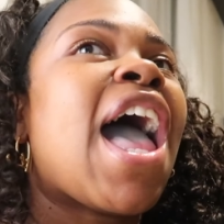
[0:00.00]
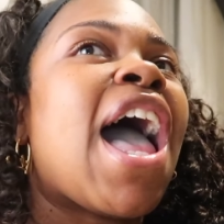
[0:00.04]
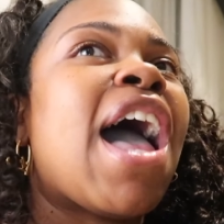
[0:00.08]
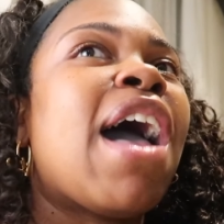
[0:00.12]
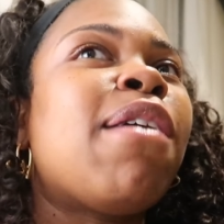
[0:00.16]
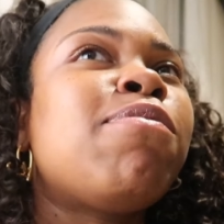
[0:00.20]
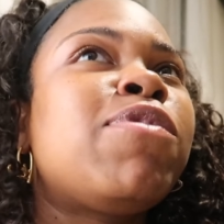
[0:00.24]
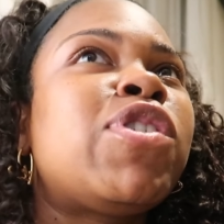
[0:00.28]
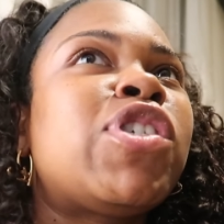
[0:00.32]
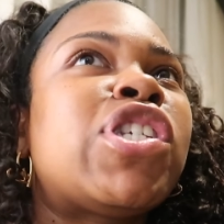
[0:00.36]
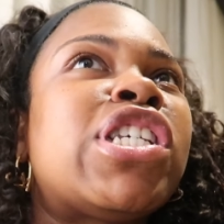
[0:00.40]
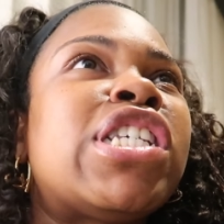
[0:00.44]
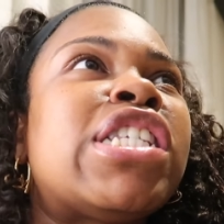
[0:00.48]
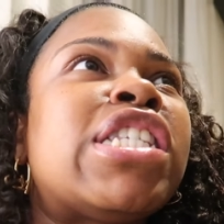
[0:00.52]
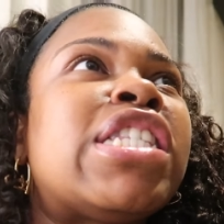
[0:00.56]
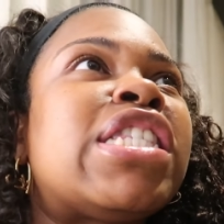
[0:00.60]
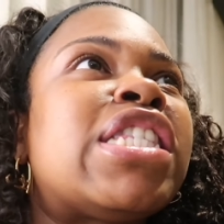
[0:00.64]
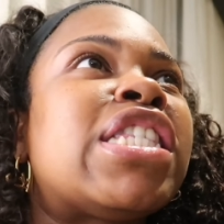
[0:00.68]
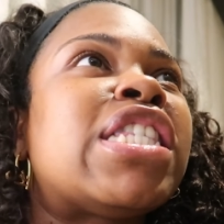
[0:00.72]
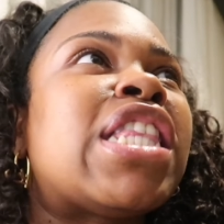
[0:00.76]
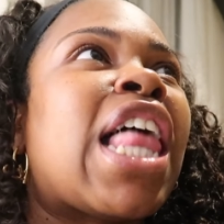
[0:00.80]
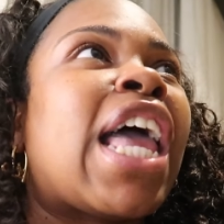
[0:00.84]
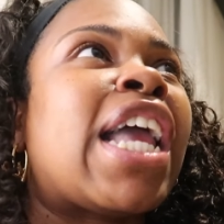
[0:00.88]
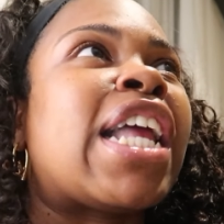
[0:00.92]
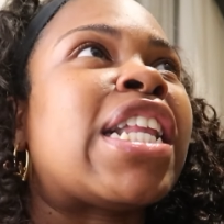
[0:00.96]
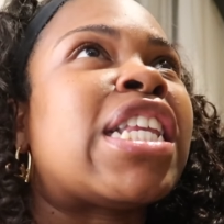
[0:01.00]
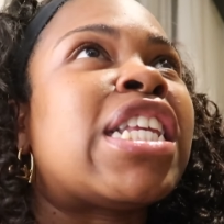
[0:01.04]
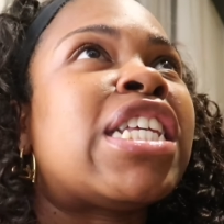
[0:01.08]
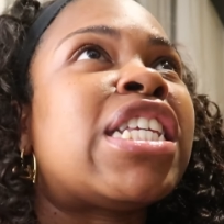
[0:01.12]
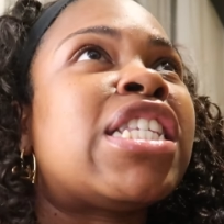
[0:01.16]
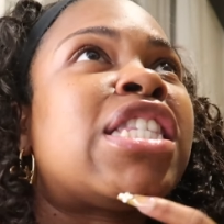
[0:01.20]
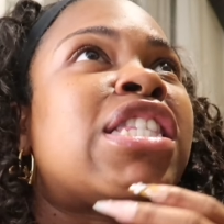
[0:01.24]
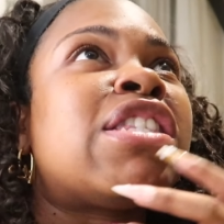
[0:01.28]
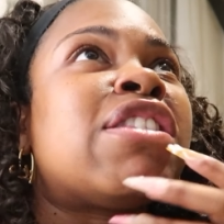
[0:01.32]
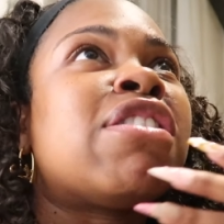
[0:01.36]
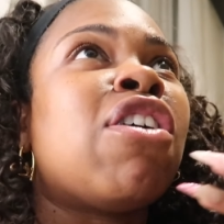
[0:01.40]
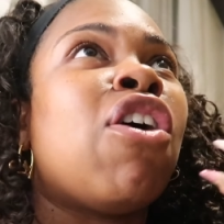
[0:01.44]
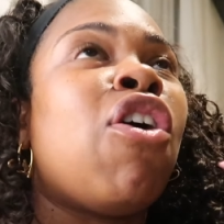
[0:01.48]
I'm just like
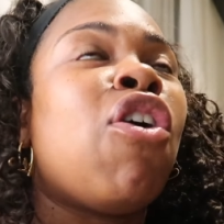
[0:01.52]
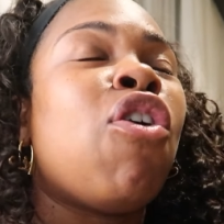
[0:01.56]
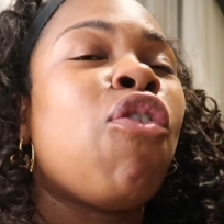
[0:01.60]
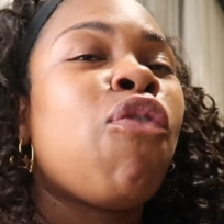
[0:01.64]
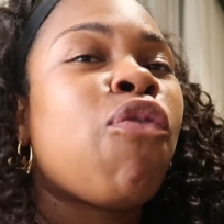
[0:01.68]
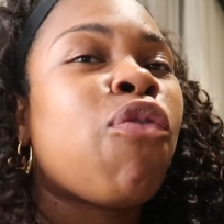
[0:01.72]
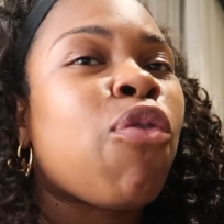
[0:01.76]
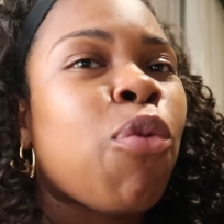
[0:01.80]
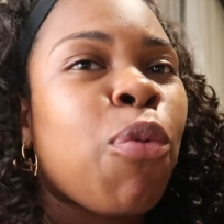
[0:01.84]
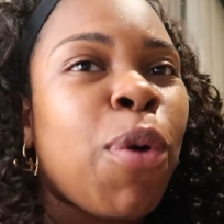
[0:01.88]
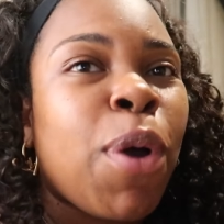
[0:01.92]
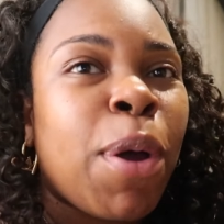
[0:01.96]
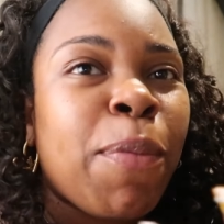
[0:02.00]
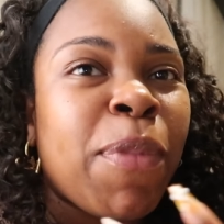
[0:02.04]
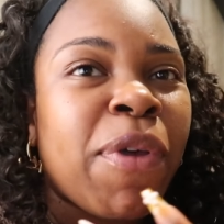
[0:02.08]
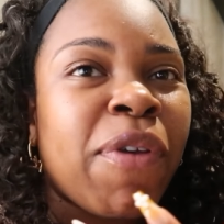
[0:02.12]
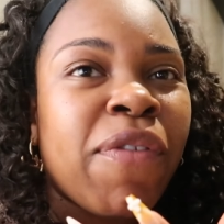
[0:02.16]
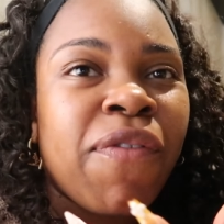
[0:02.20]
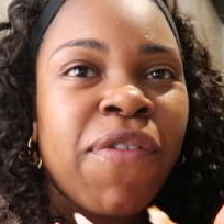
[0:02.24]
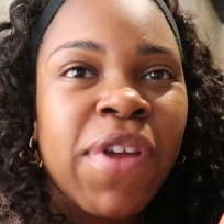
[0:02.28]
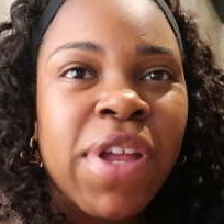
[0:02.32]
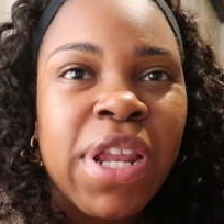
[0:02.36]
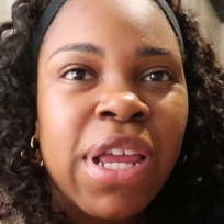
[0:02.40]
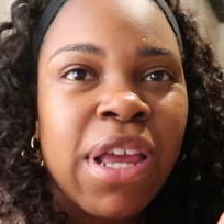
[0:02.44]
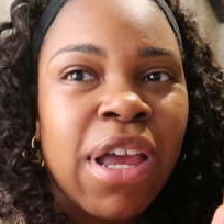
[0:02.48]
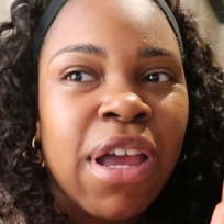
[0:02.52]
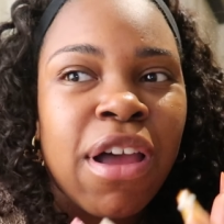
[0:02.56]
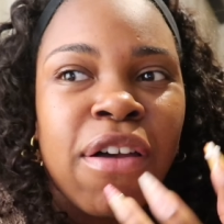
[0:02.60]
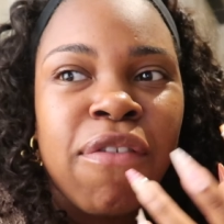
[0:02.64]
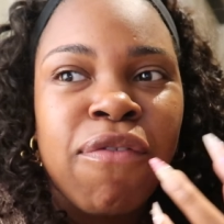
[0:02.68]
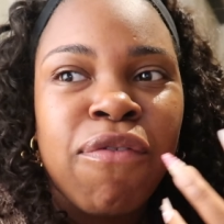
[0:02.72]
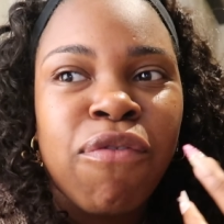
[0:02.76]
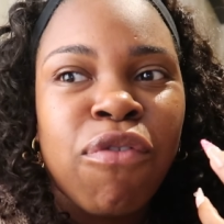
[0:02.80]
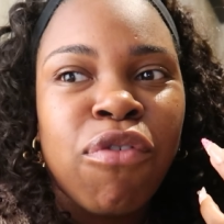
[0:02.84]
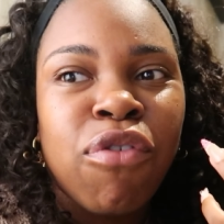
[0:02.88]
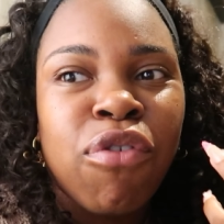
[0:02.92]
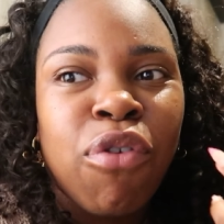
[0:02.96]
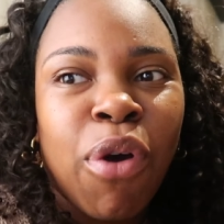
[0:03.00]
this overwhelming feeling
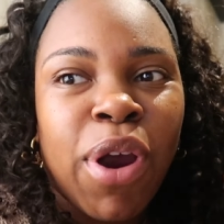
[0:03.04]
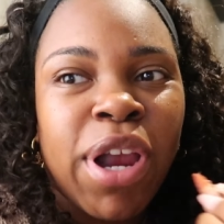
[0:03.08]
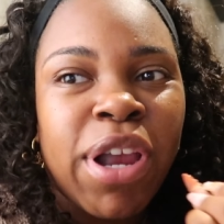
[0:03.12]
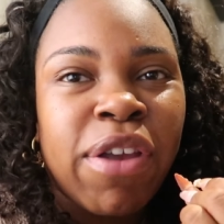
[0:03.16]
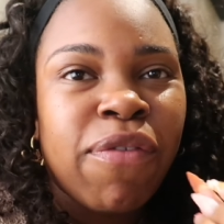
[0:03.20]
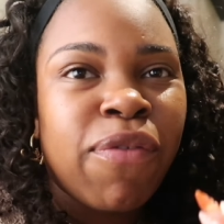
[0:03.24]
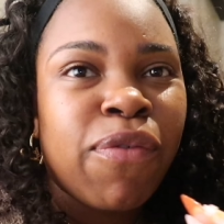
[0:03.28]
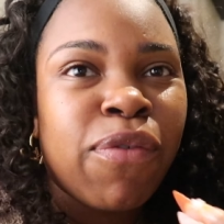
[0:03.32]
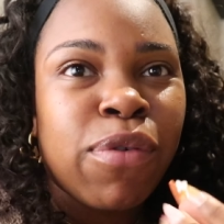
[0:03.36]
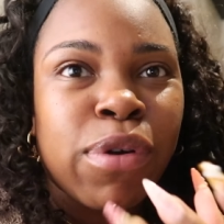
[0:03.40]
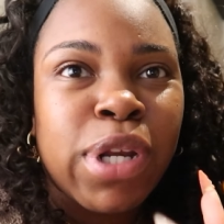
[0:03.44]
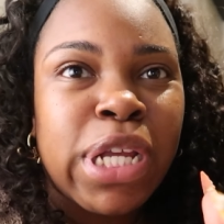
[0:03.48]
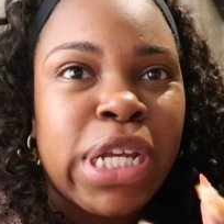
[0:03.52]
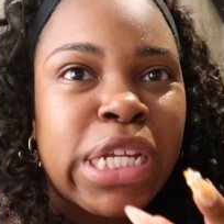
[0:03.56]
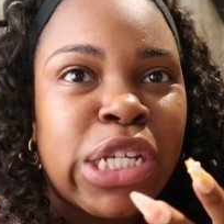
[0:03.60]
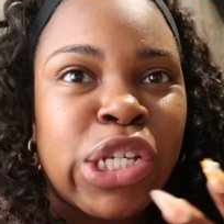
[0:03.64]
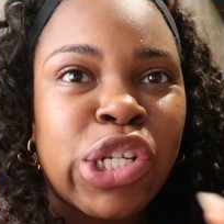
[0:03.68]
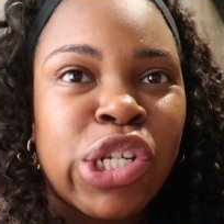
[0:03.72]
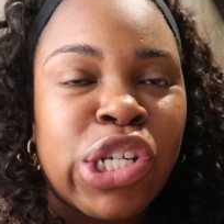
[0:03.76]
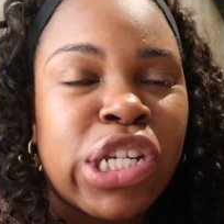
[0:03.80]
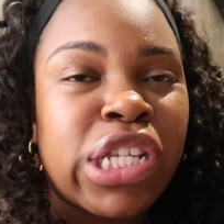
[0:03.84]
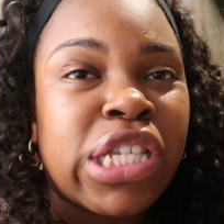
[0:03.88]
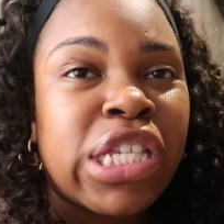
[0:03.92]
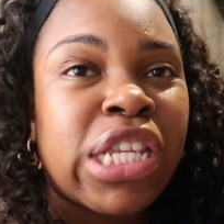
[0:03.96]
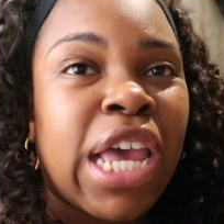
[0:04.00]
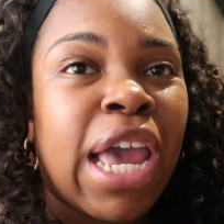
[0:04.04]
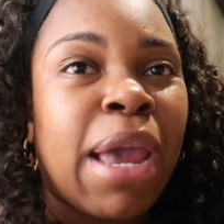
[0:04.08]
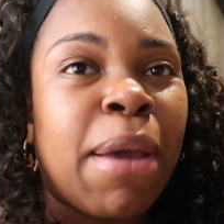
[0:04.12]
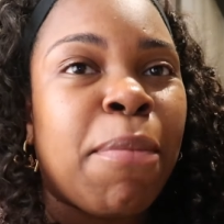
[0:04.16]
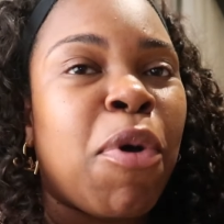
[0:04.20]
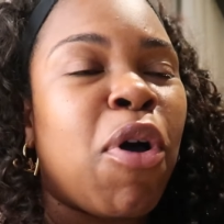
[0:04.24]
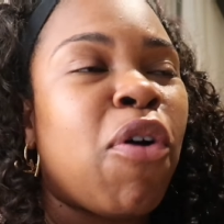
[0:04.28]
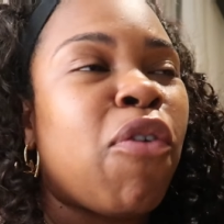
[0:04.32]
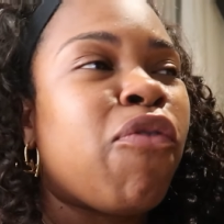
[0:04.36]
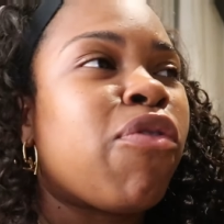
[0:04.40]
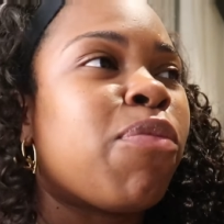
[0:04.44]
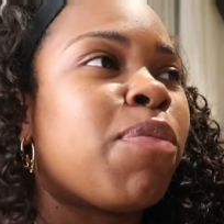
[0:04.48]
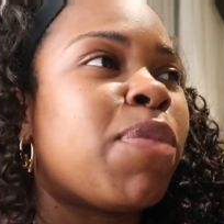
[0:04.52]
of gratefulness just came
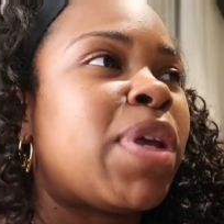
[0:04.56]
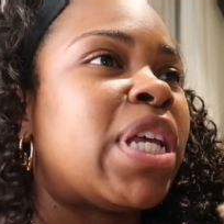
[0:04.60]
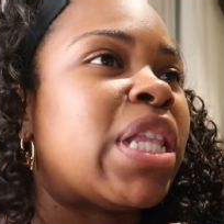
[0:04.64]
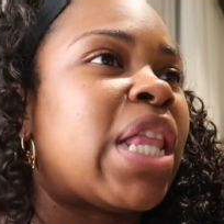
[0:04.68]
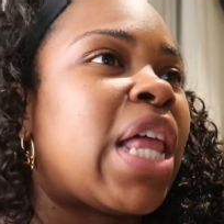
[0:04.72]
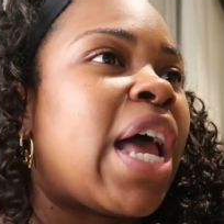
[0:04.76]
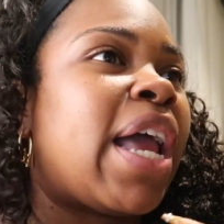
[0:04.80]
over me.